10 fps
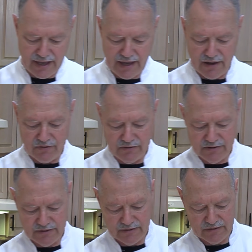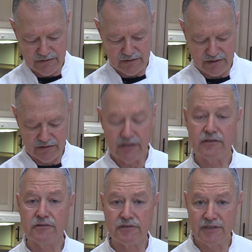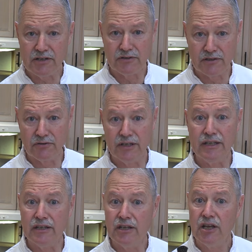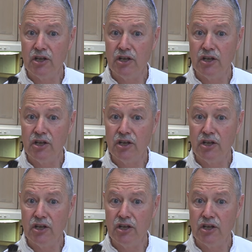now, I think their secret ingredient,